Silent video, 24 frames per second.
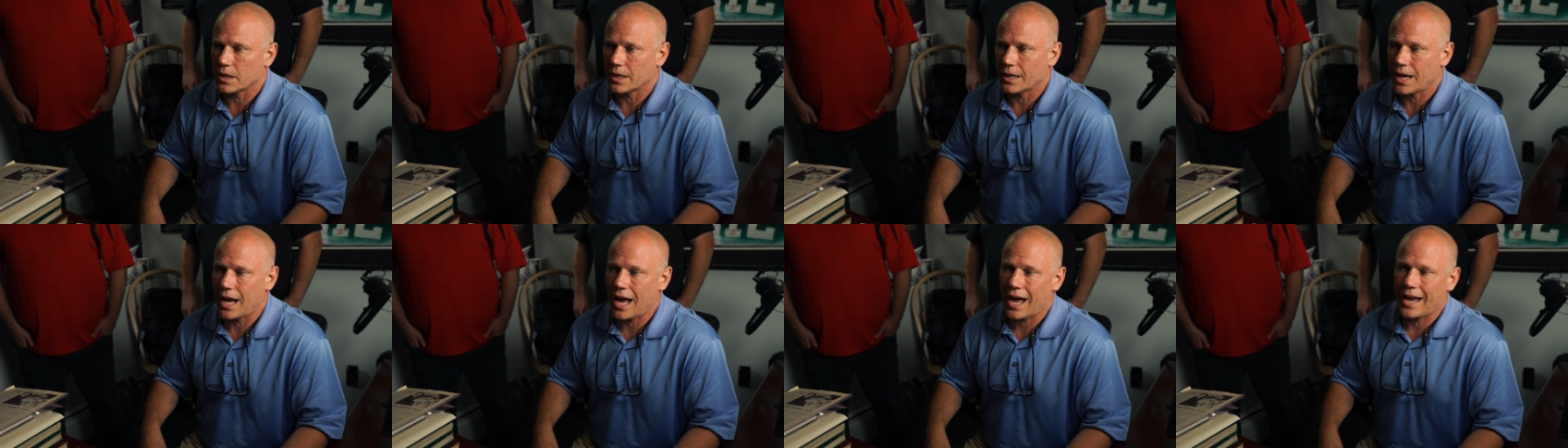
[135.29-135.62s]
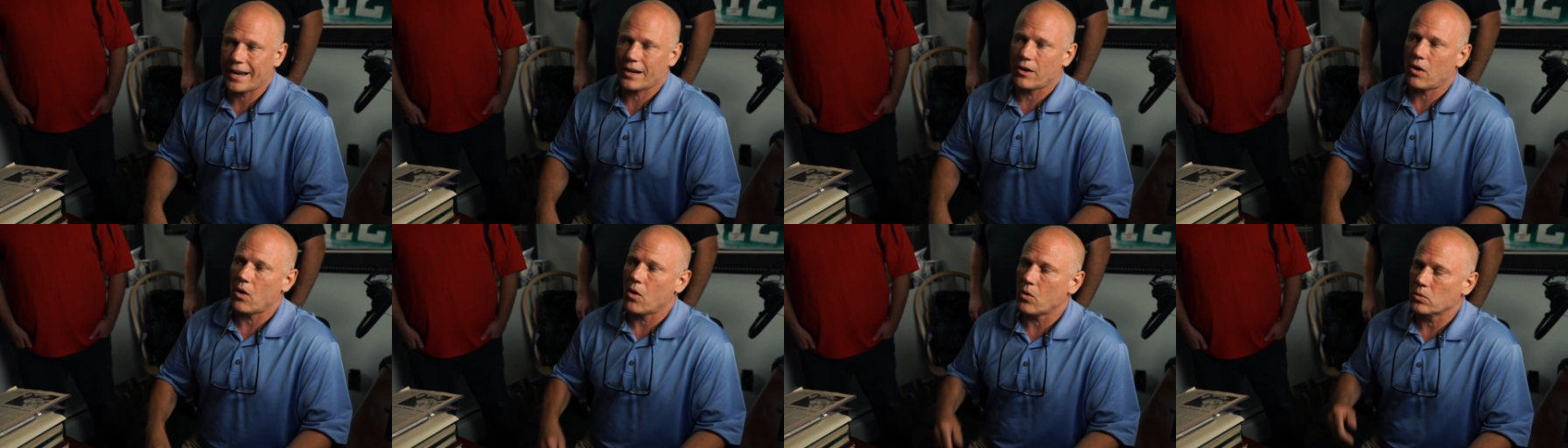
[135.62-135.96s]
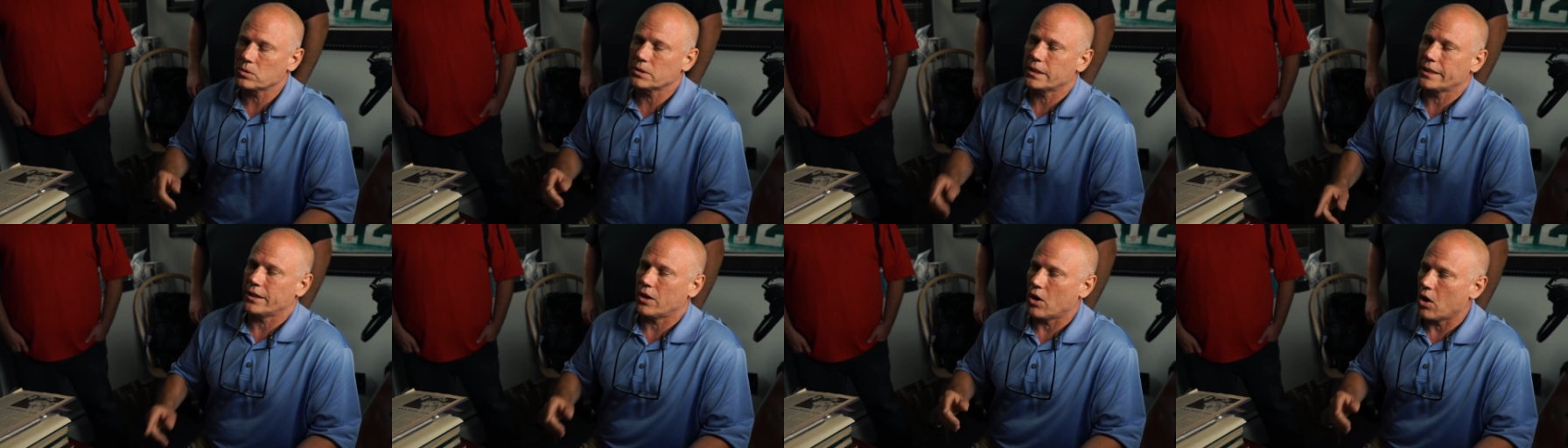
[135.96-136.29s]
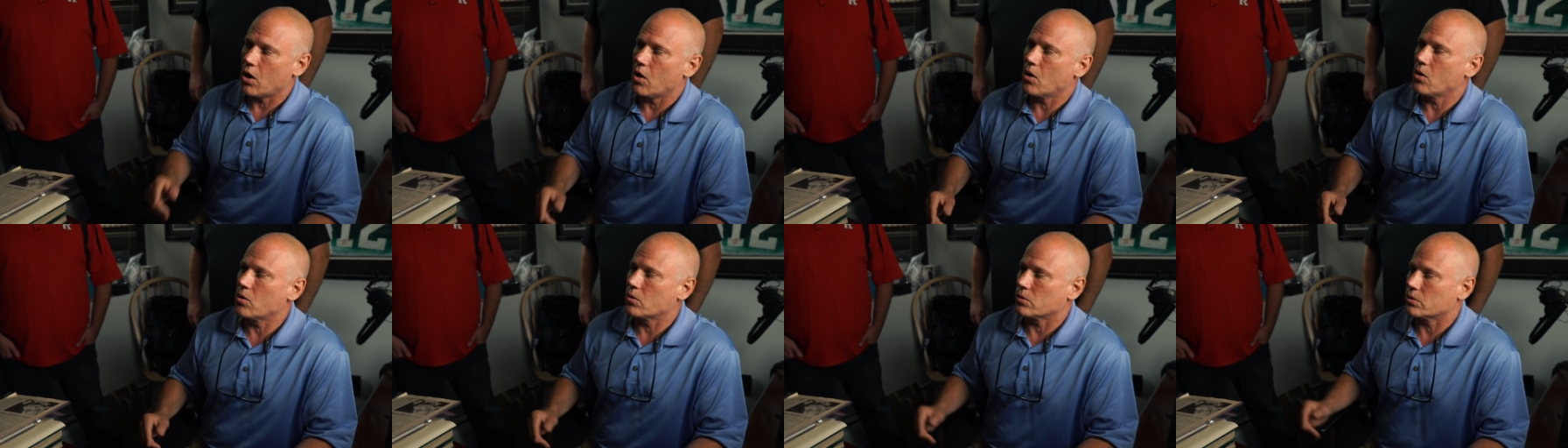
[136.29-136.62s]
and I only
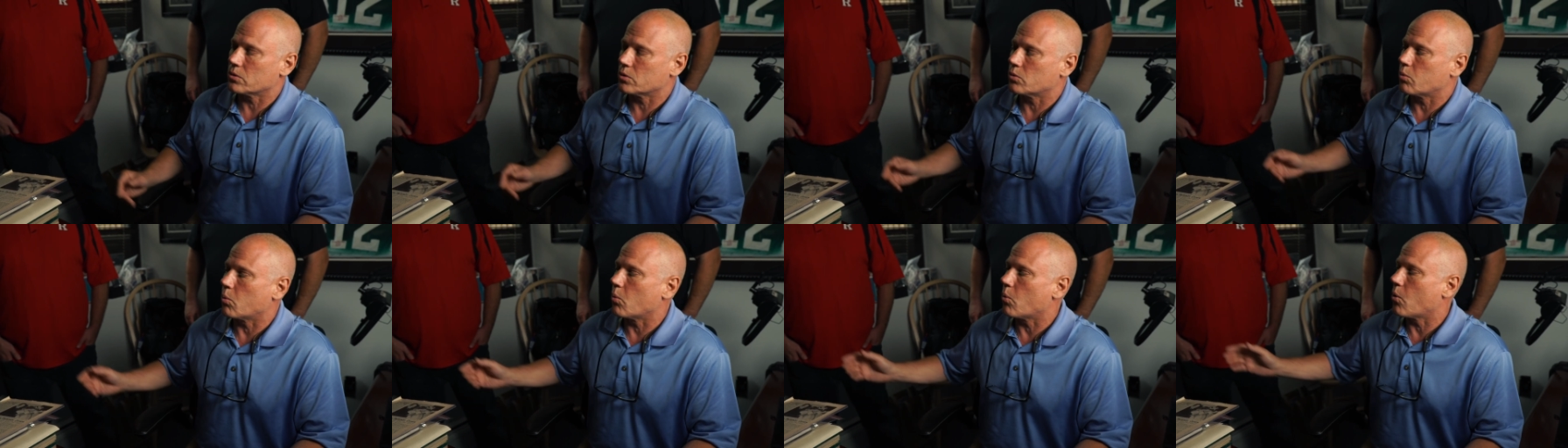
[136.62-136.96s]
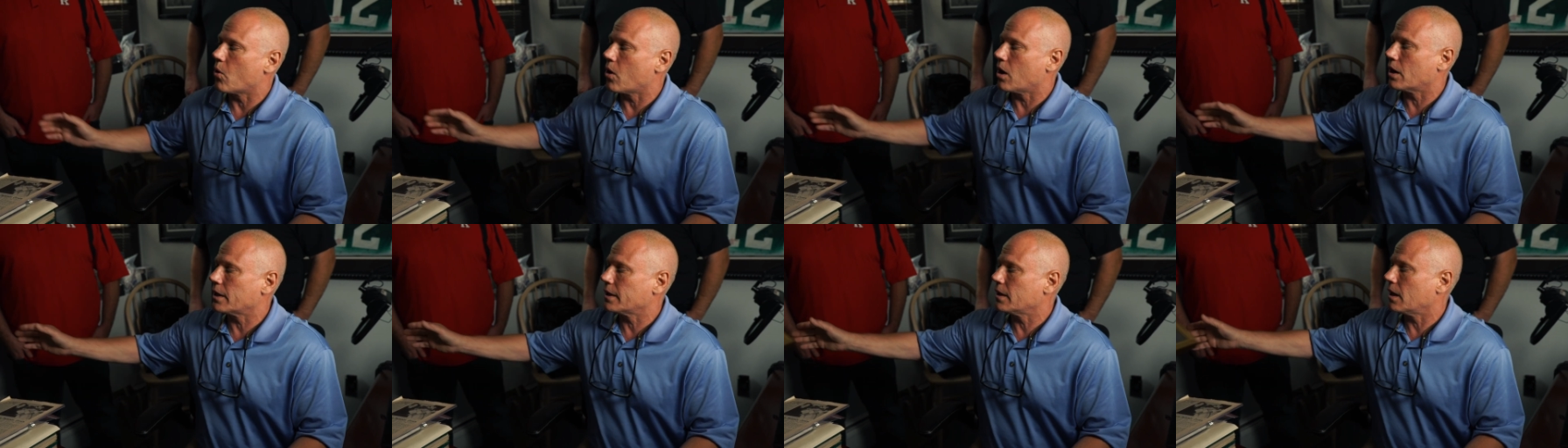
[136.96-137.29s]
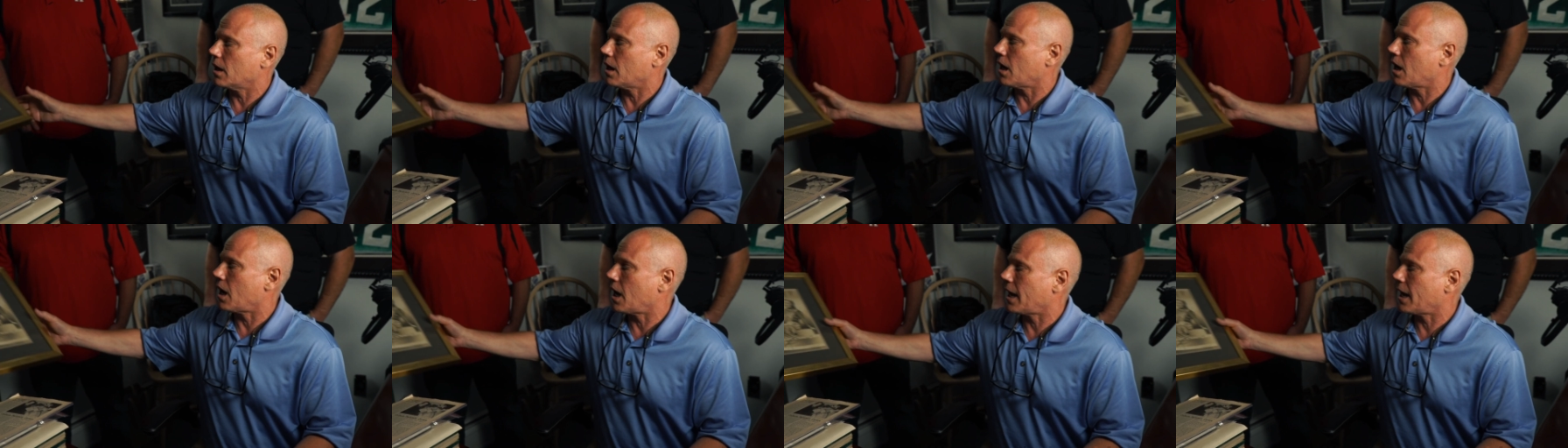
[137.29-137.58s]
owned one